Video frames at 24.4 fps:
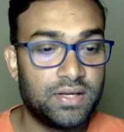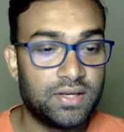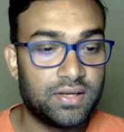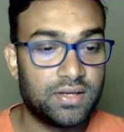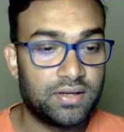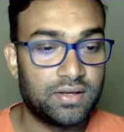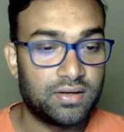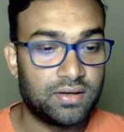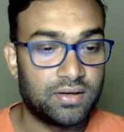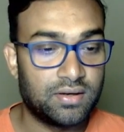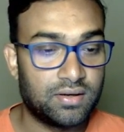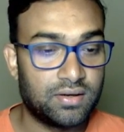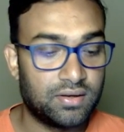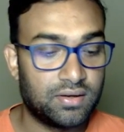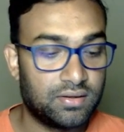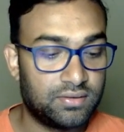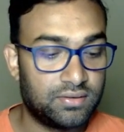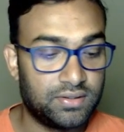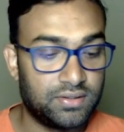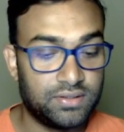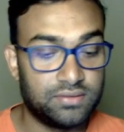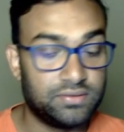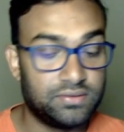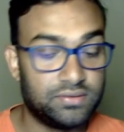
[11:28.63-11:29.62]

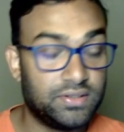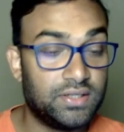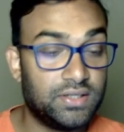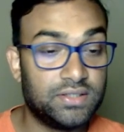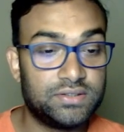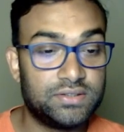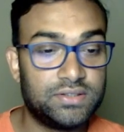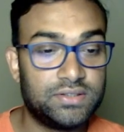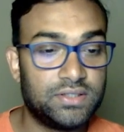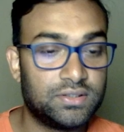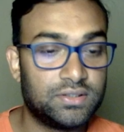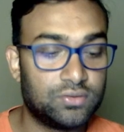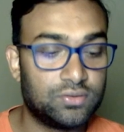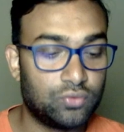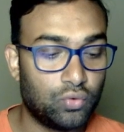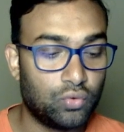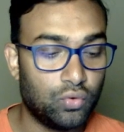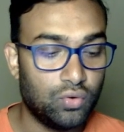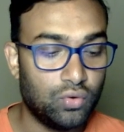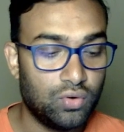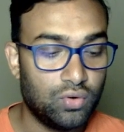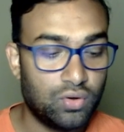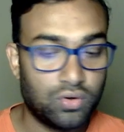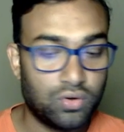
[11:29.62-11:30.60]
delete this
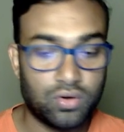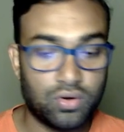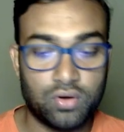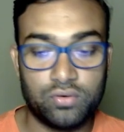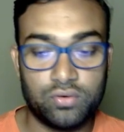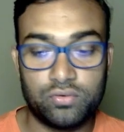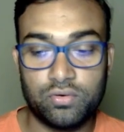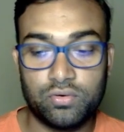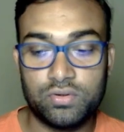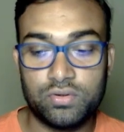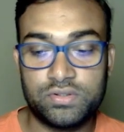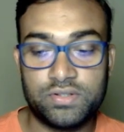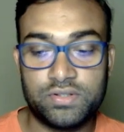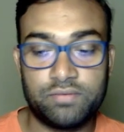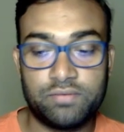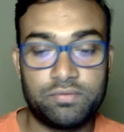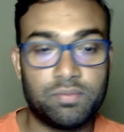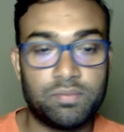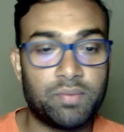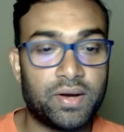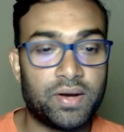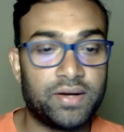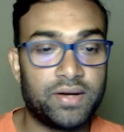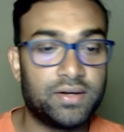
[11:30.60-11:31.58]
row. Control shift
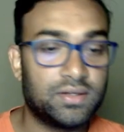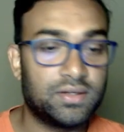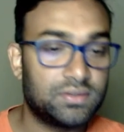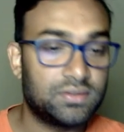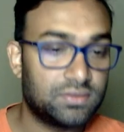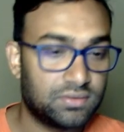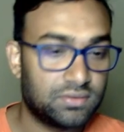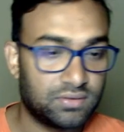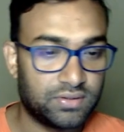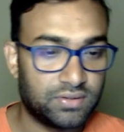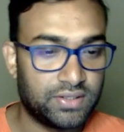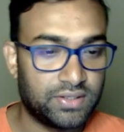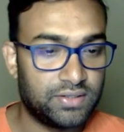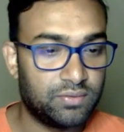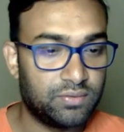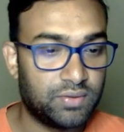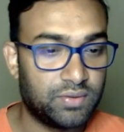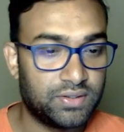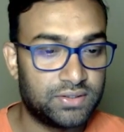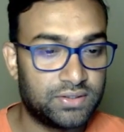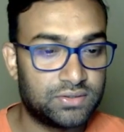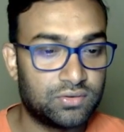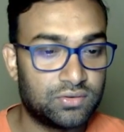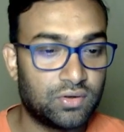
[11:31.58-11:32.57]
minus, anyway
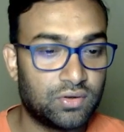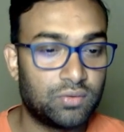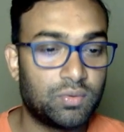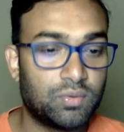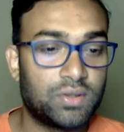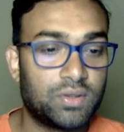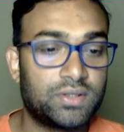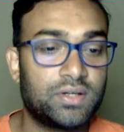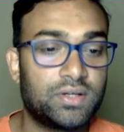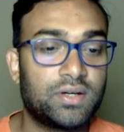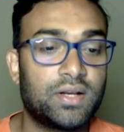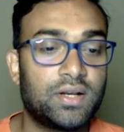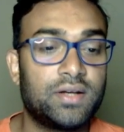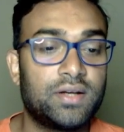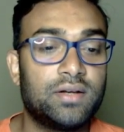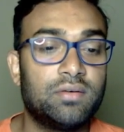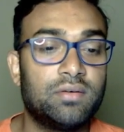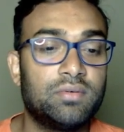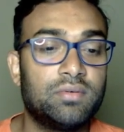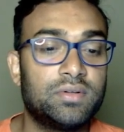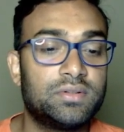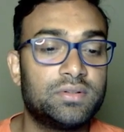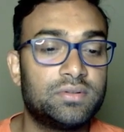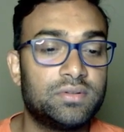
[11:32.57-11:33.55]
it is not working right
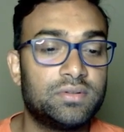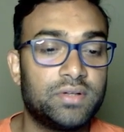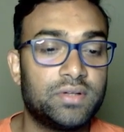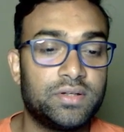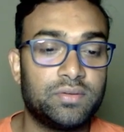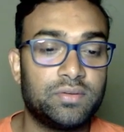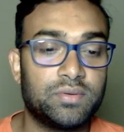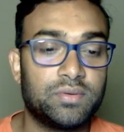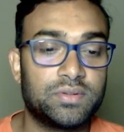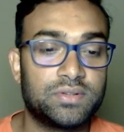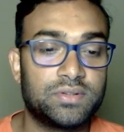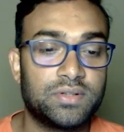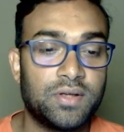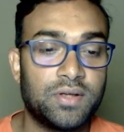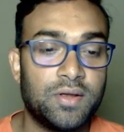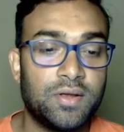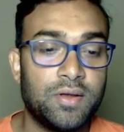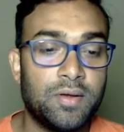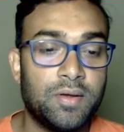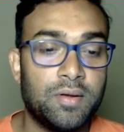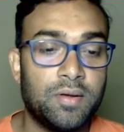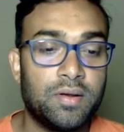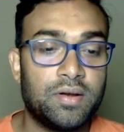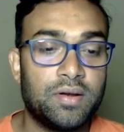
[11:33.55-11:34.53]
now. Anyways,
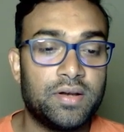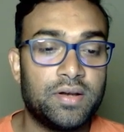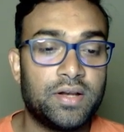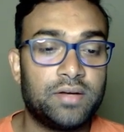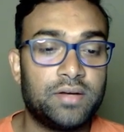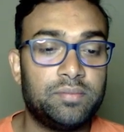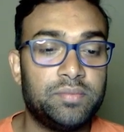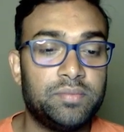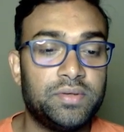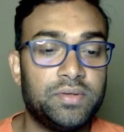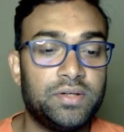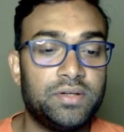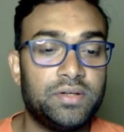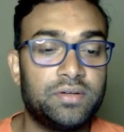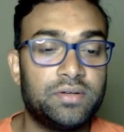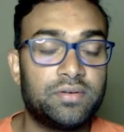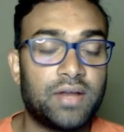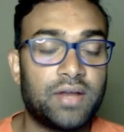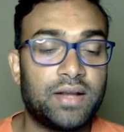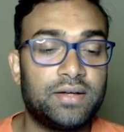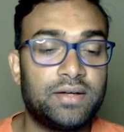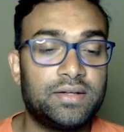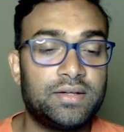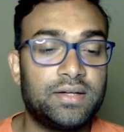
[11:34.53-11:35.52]
let me
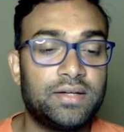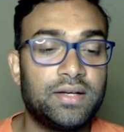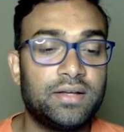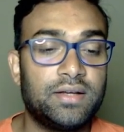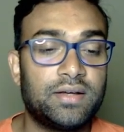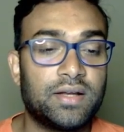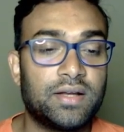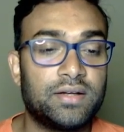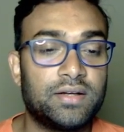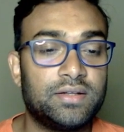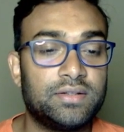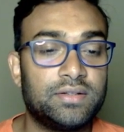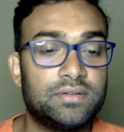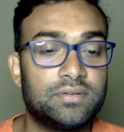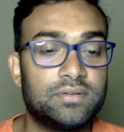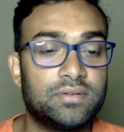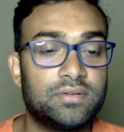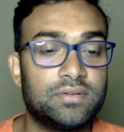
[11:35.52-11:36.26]
right click and